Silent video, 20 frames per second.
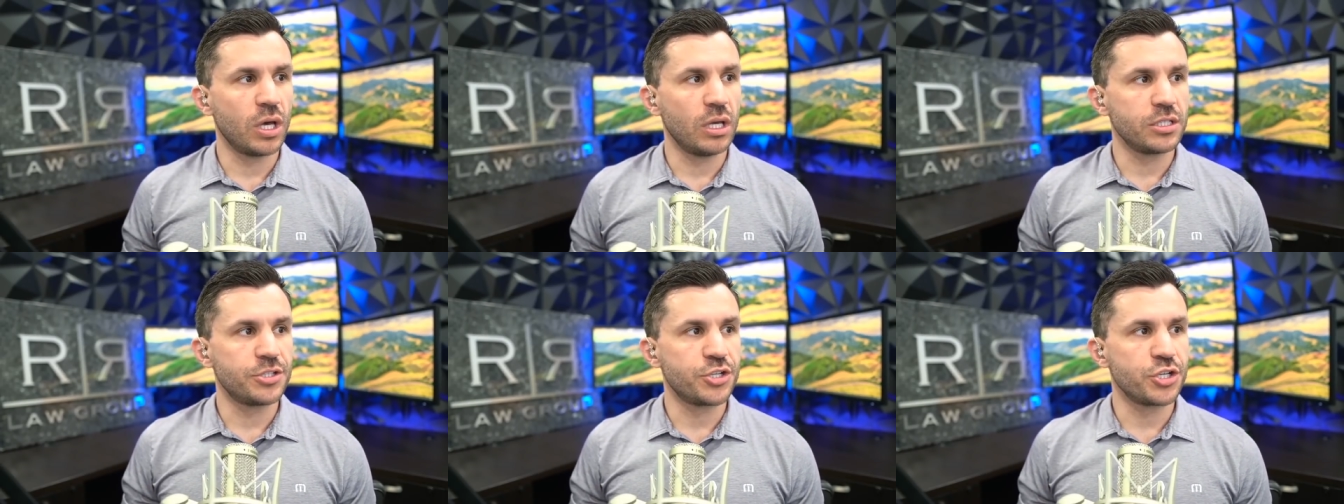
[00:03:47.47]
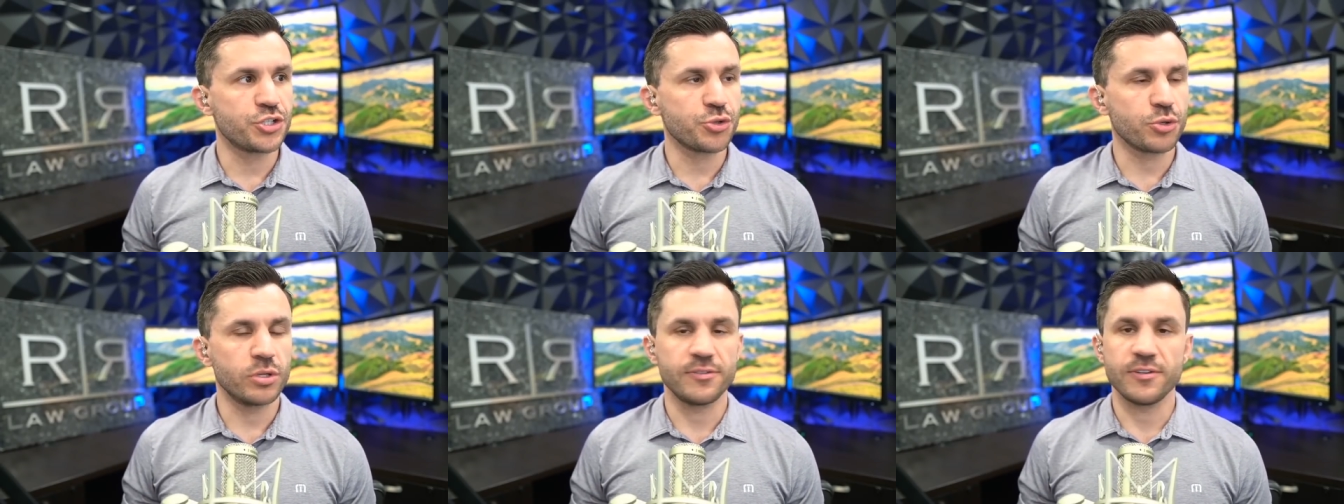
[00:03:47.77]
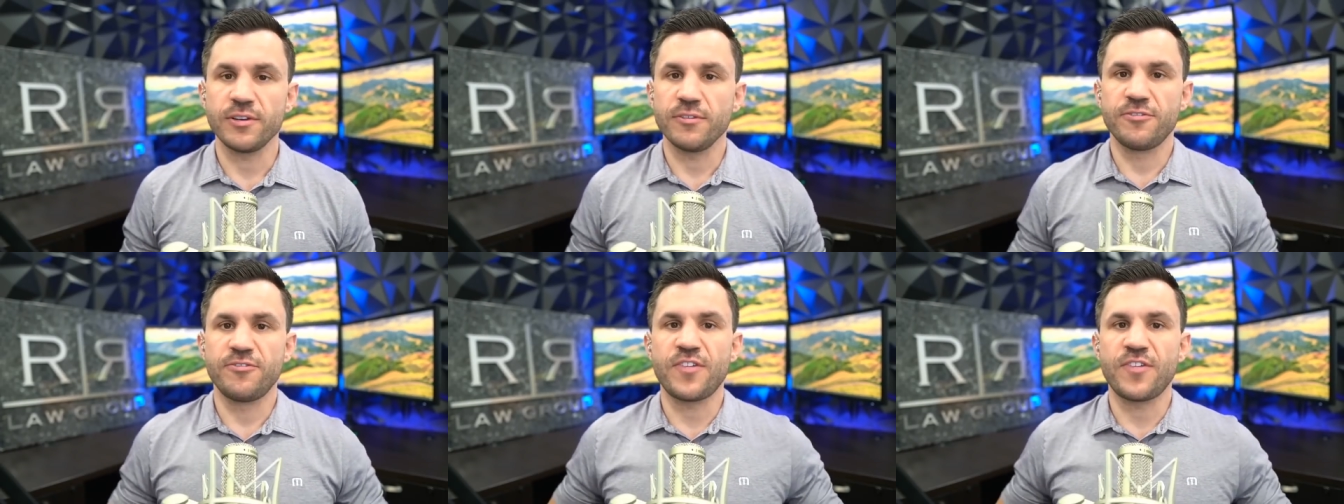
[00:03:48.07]
to sort of
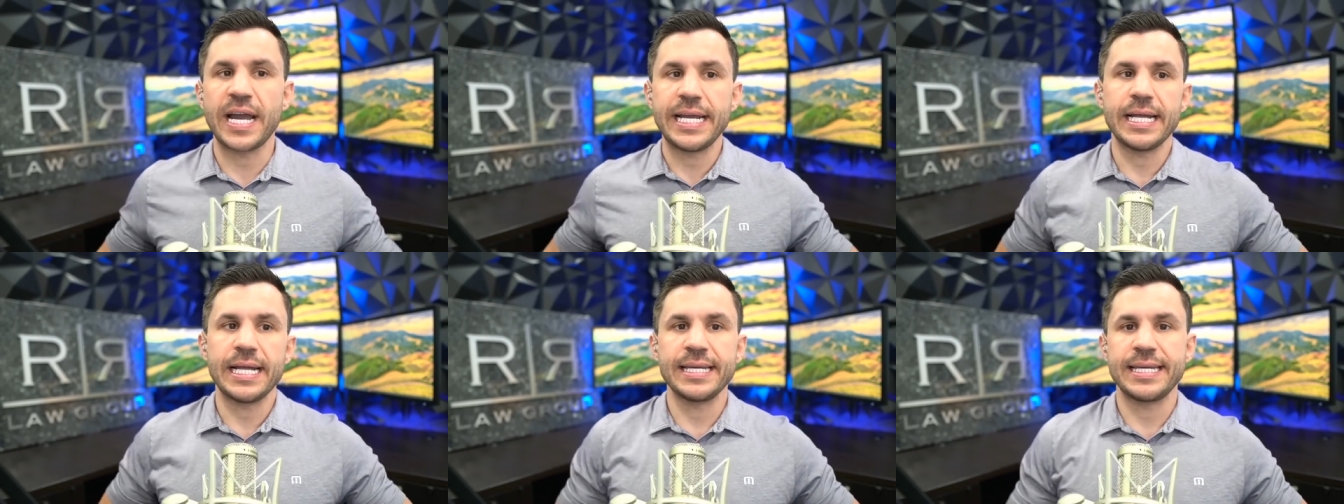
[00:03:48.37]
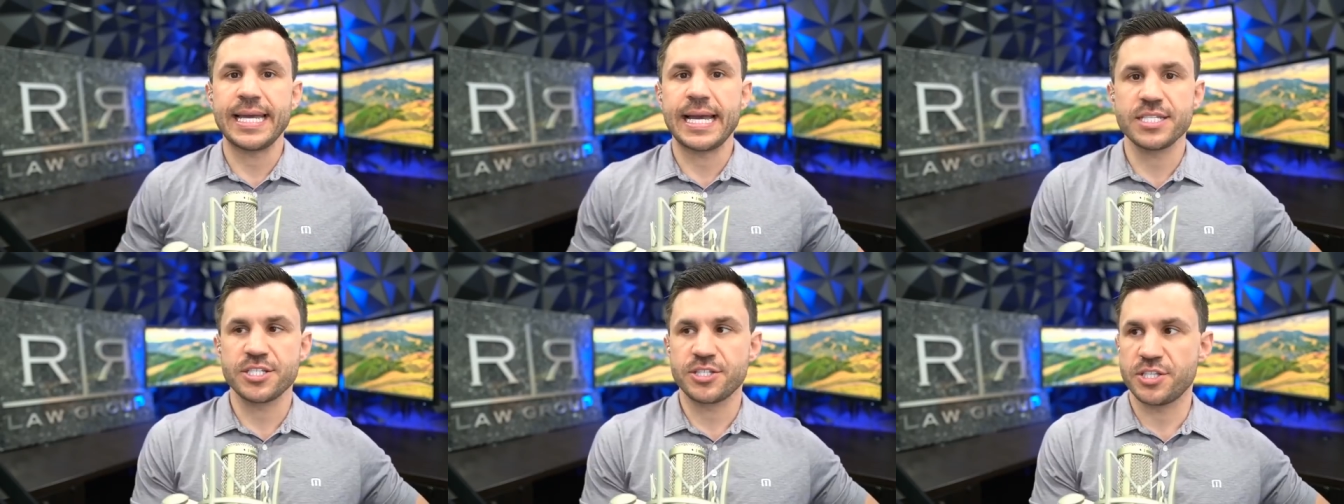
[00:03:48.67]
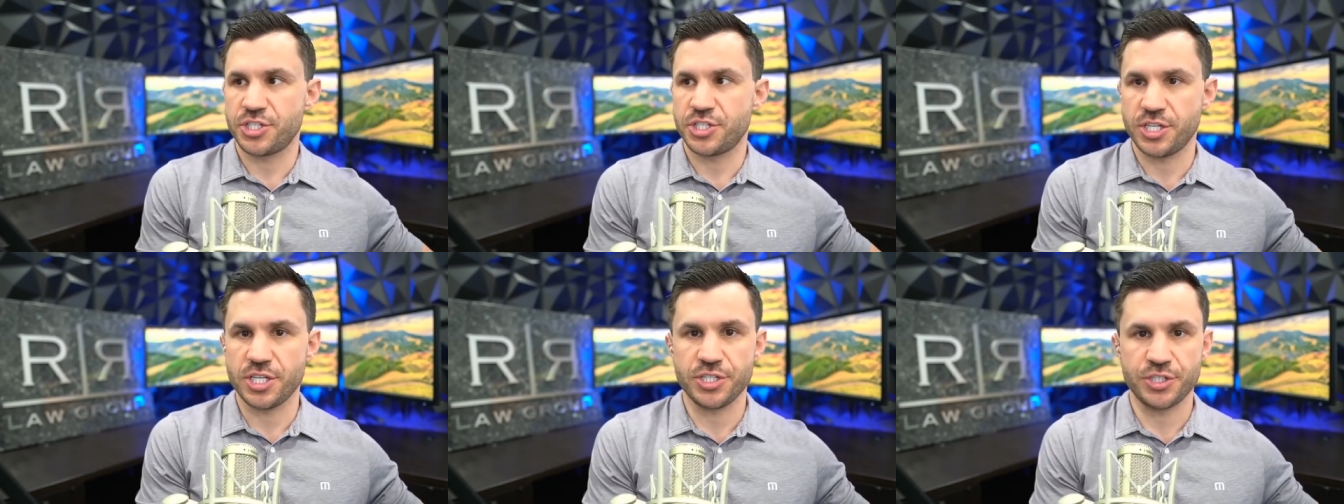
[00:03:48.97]
fight against
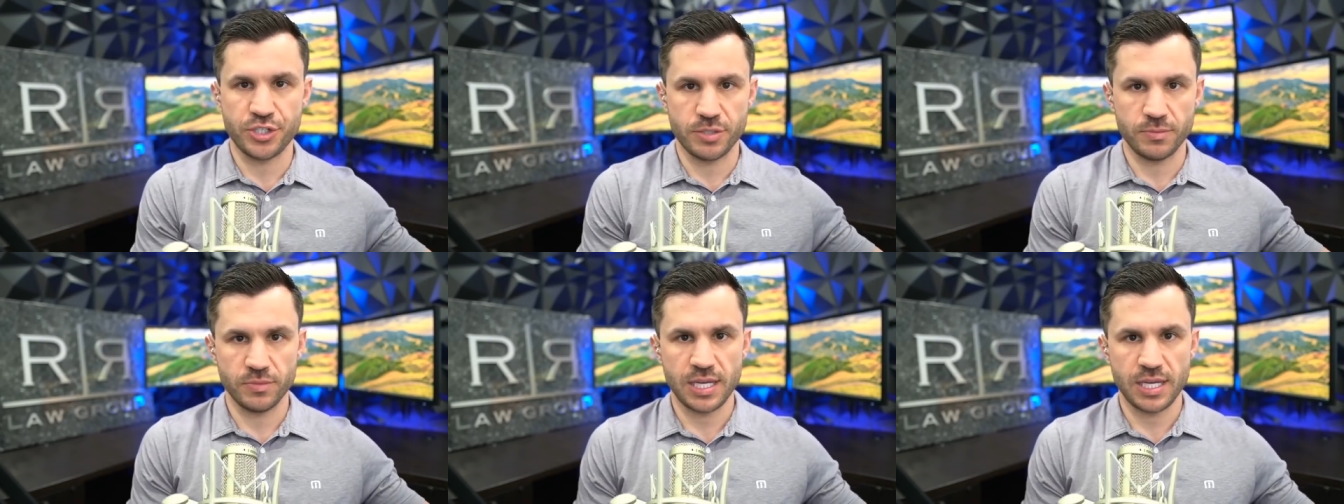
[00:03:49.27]
the system.